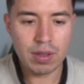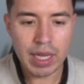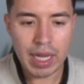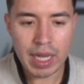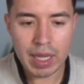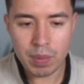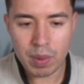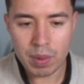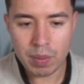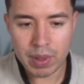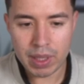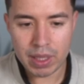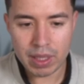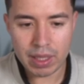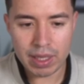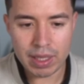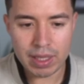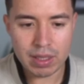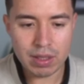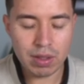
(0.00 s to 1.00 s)

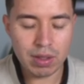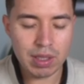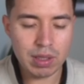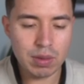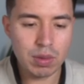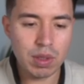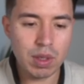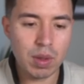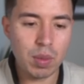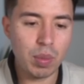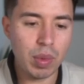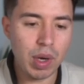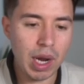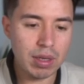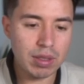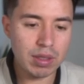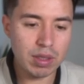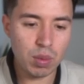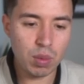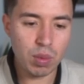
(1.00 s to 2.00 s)
Capability, so this one could
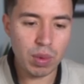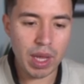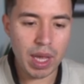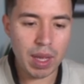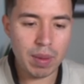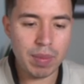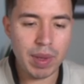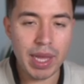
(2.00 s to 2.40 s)
browse the web